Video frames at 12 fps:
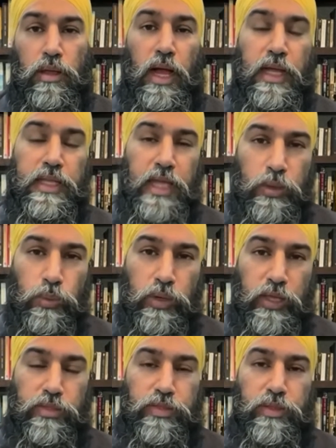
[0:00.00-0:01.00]
Again,
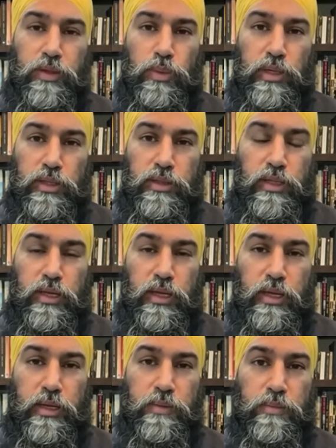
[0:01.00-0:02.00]
with
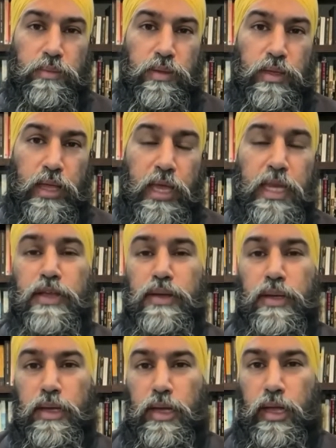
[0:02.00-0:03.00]
any
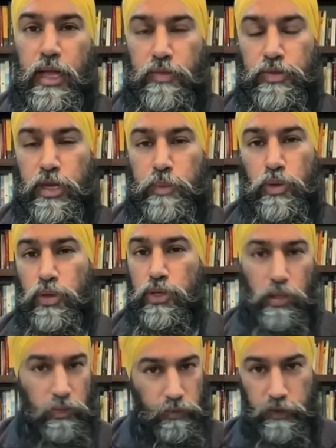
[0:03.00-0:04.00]
healthcare
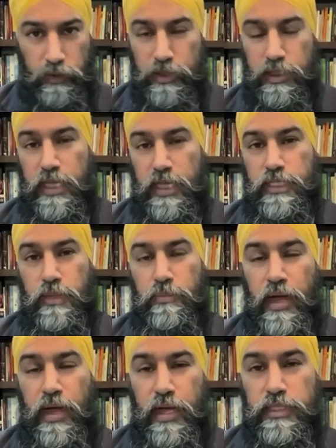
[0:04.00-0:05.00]
protocol, in this case, the
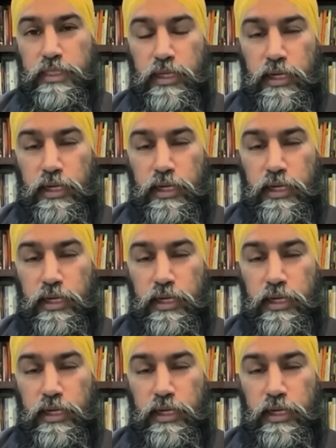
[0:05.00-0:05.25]
mask